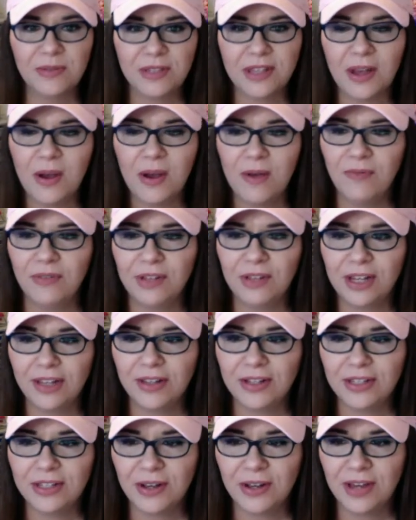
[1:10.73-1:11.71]
So hopefully it
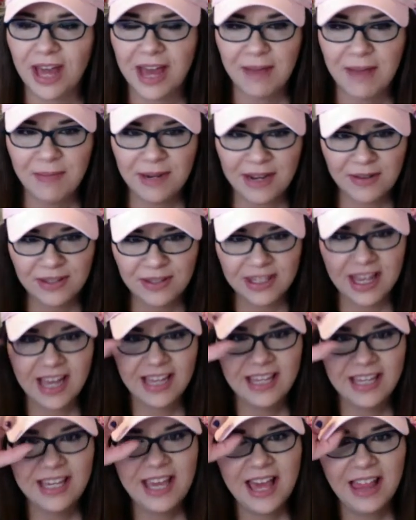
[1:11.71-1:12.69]
looks okay. But I was
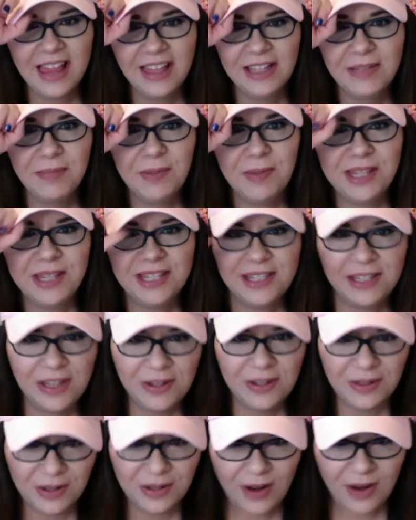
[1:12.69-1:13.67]
like, yeah, let's put this cute little